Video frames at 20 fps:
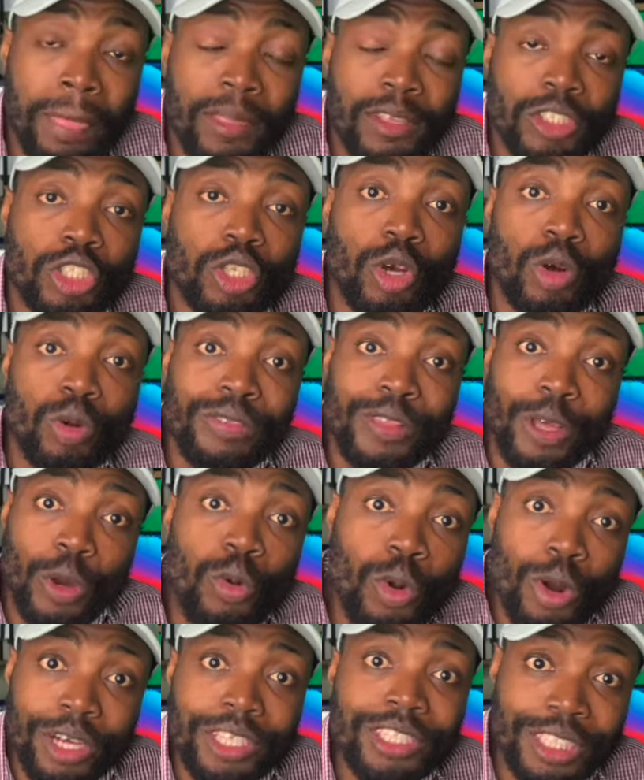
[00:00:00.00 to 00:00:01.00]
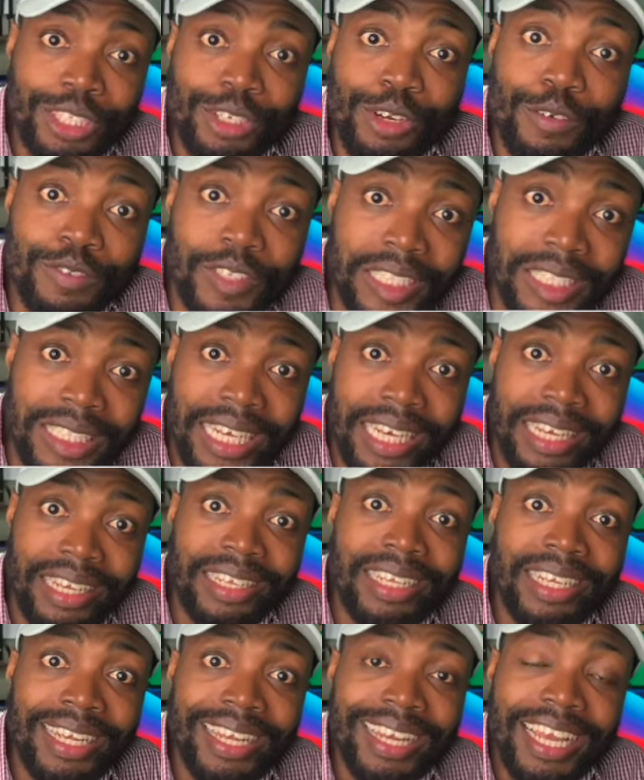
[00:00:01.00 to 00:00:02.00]
So the question of the
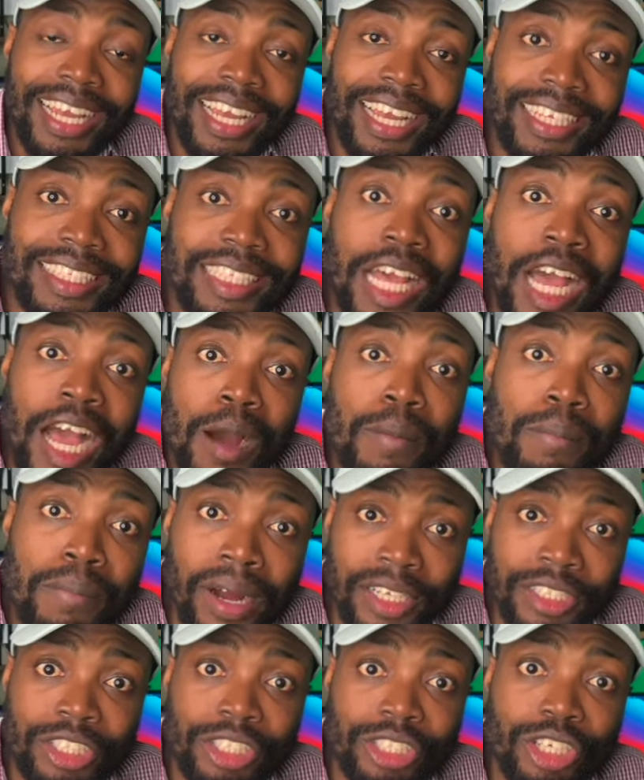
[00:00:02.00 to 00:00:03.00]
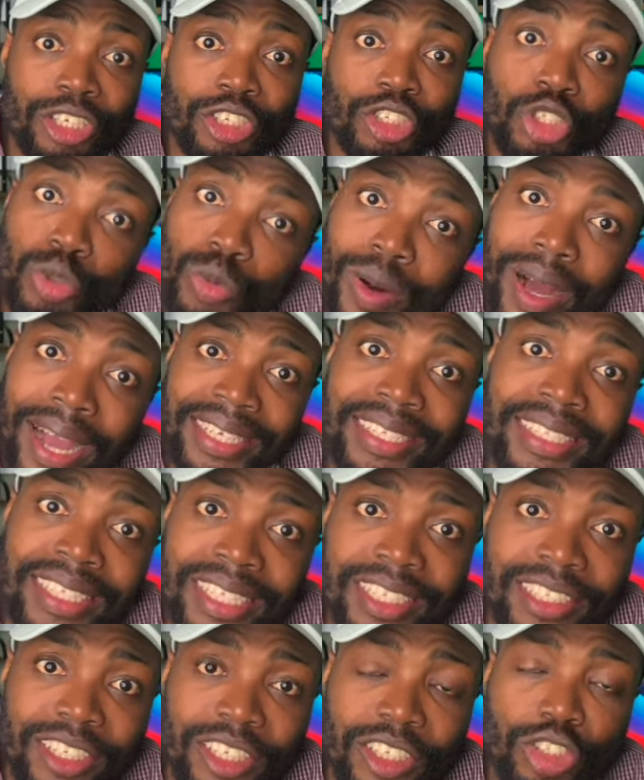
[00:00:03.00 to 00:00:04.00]
day is, how much do I
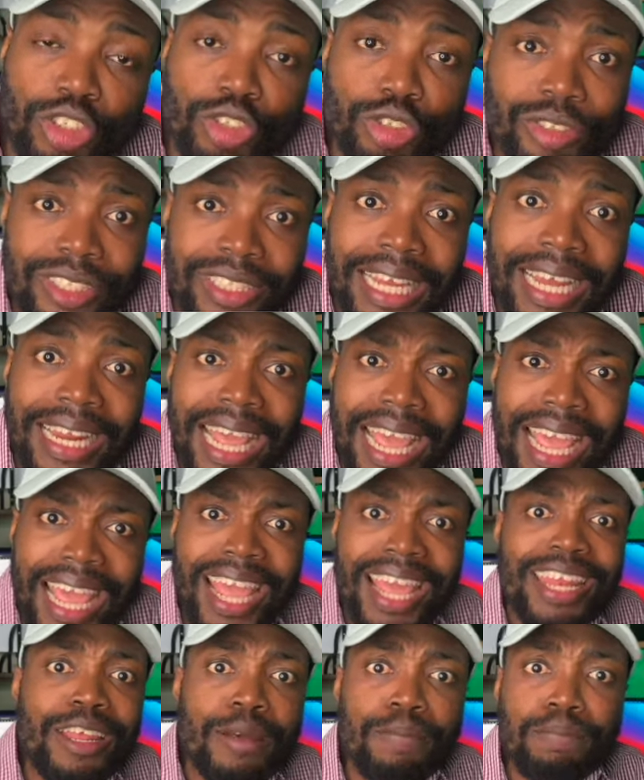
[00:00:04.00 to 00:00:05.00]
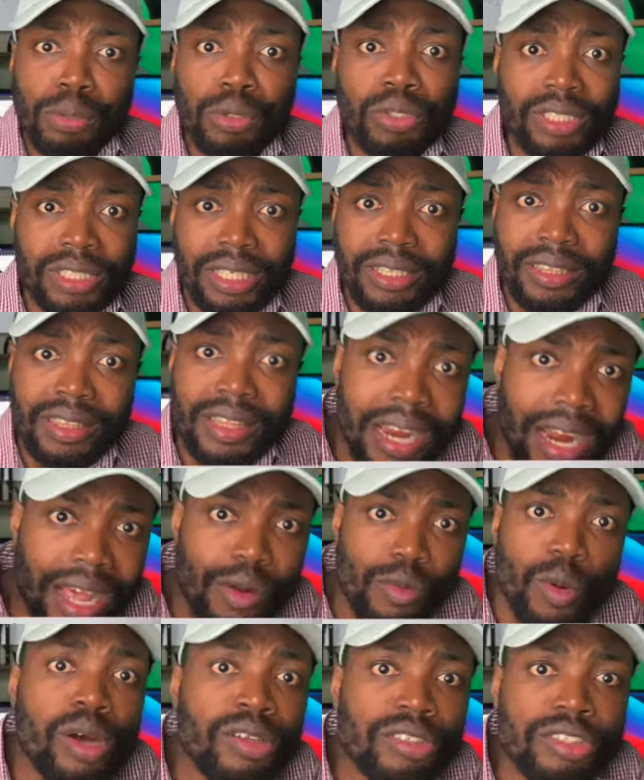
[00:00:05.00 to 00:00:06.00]
need to start any project that I
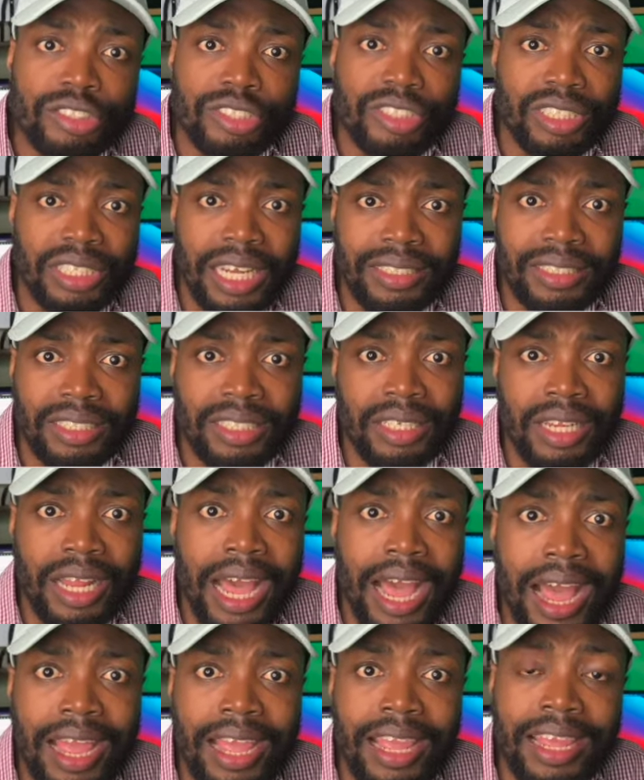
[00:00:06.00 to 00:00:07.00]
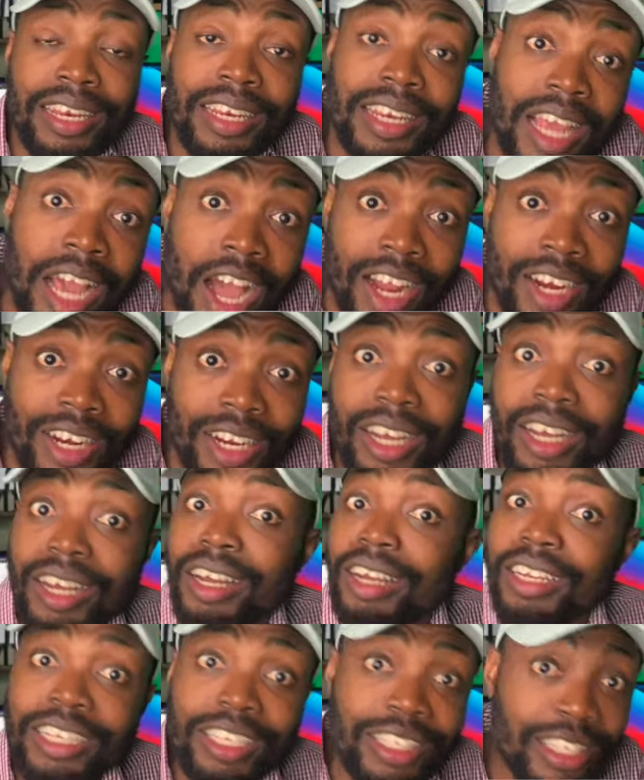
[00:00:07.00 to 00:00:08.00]
want to start in Ghana,
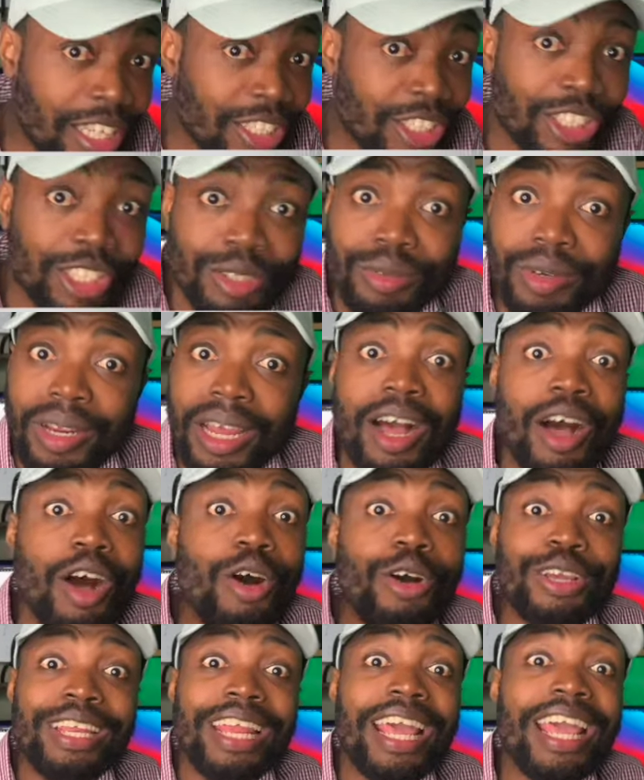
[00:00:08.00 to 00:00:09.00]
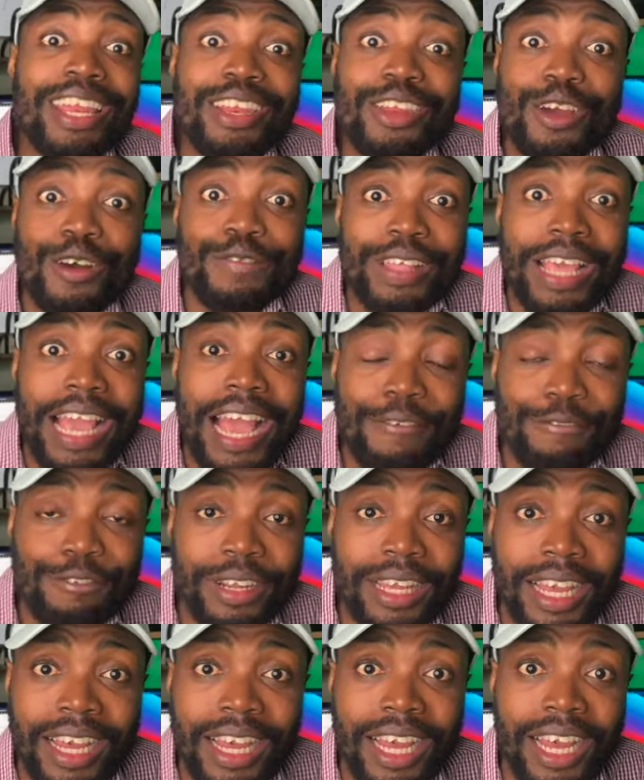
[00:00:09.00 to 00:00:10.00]
in Nigeria, or in any of the African